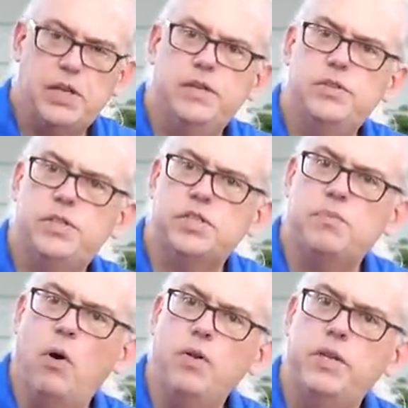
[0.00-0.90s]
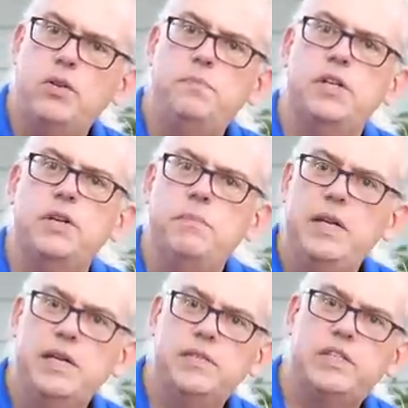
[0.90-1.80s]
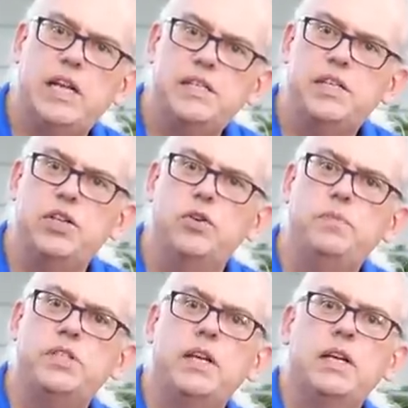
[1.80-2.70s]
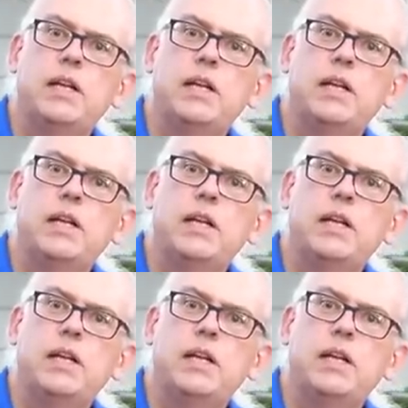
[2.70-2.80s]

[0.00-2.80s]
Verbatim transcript: I use the small cubes and the medium-sized cubes.